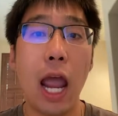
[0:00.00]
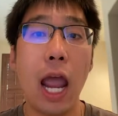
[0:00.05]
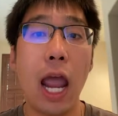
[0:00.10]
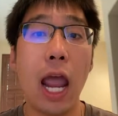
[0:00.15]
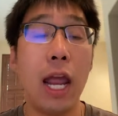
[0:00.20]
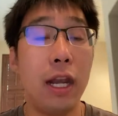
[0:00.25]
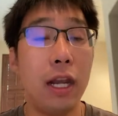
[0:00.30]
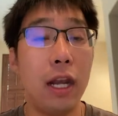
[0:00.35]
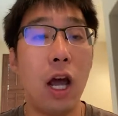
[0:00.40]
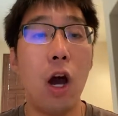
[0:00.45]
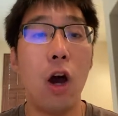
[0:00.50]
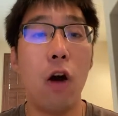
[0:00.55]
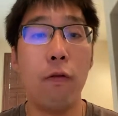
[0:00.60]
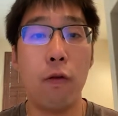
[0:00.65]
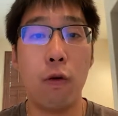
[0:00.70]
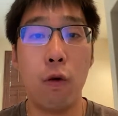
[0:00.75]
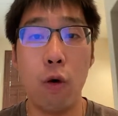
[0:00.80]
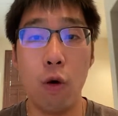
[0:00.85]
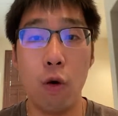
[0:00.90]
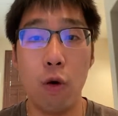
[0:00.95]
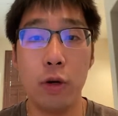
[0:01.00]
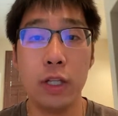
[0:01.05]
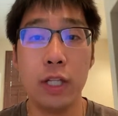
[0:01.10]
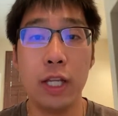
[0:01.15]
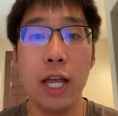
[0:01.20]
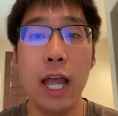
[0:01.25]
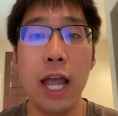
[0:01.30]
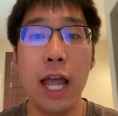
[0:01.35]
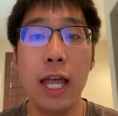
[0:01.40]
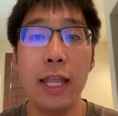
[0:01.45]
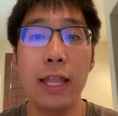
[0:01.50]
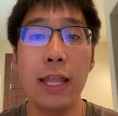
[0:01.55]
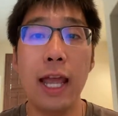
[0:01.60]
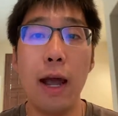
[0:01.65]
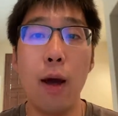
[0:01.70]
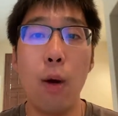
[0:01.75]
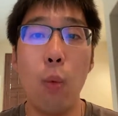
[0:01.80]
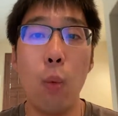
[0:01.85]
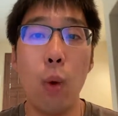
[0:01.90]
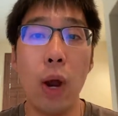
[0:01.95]
And of course,
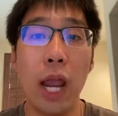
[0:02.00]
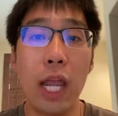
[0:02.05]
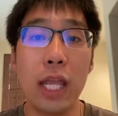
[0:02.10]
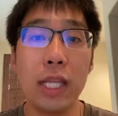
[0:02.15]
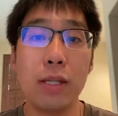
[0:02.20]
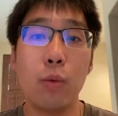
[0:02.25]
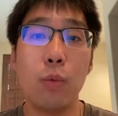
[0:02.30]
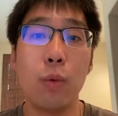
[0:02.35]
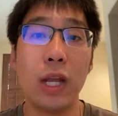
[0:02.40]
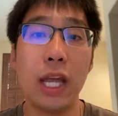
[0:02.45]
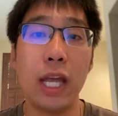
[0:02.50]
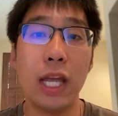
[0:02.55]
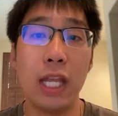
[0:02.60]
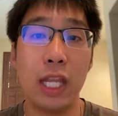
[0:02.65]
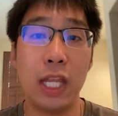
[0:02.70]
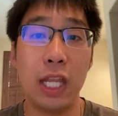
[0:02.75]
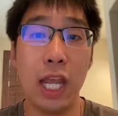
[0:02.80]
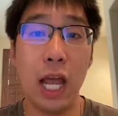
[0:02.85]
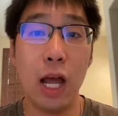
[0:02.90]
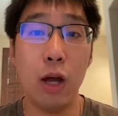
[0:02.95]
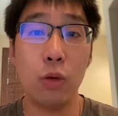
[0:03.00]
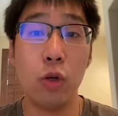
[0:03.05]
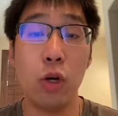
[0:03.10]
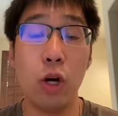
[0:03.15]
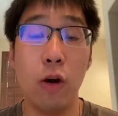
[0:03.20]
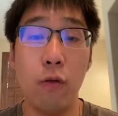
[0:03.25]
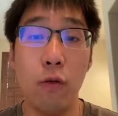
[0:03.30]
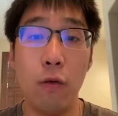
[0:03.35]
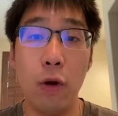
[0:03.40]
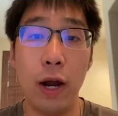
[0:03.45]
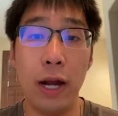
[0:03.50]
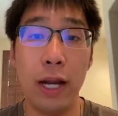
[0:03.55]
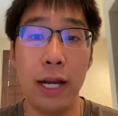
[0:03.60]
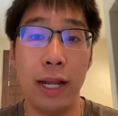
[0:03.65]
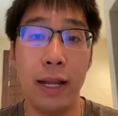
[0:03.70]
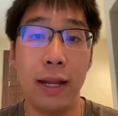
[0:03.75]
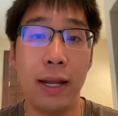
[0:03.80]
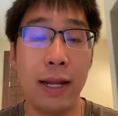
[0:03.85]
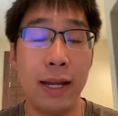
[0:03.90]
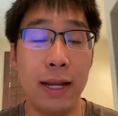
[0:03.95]
there are ways we can tell to
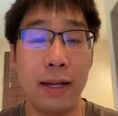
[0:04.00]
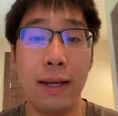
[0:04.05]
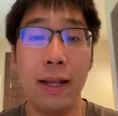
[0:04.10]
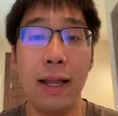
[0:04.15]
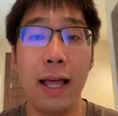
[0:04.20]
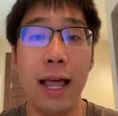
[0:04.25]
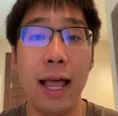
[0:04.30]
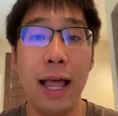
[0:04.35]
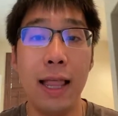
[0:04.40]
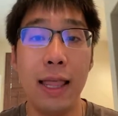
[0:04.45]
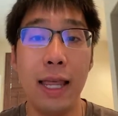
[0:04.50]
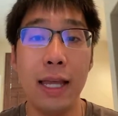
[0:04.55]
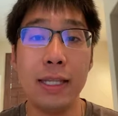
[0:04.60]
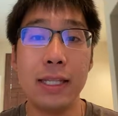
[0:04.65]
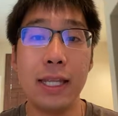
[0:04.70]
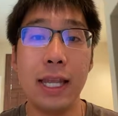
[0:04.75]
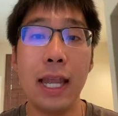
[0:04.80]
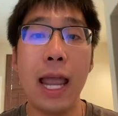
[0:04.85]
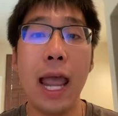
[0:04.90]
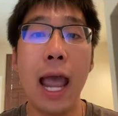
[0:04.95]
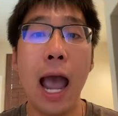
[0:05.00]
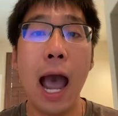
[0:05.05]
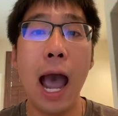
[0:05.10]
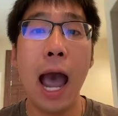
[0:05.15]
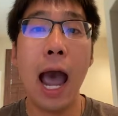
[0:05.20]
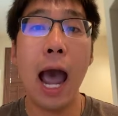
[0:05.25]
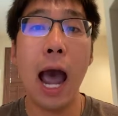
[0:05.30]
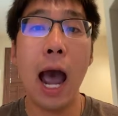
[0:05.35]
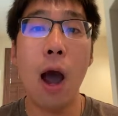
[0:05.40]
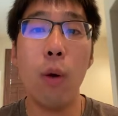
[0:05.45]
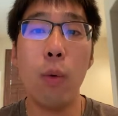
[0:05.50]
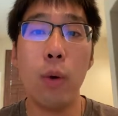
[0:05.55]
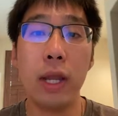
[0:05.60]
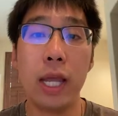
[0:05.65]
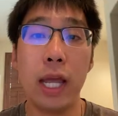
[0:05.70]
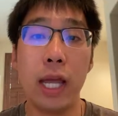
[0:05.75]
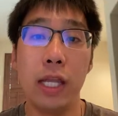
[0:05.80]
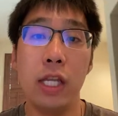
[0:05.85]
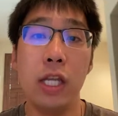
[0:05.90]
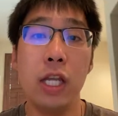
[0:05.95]
avoid it. Let's see how we
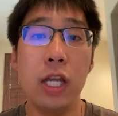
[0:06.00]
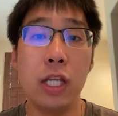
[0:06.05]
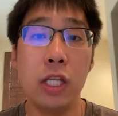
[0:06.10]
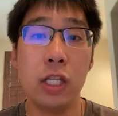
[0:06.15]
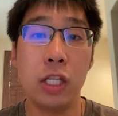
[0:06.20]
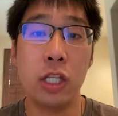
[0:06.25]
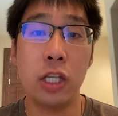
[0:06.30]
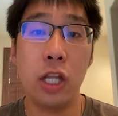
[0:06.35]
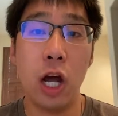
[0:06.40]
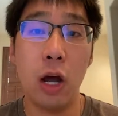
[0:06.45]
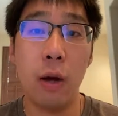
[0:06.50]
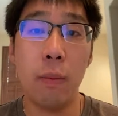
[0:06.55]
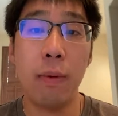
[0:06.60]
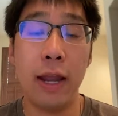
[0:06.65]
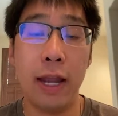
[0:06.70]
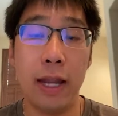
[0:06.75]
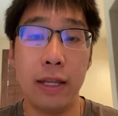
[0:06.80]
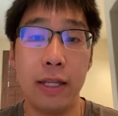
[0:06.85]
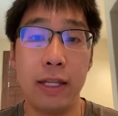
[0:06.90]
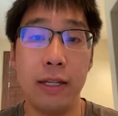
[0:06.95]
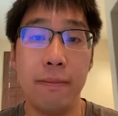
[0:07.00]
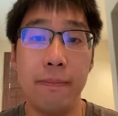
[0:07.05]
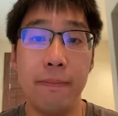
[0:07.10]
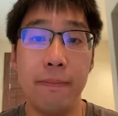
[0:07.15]
can stop it.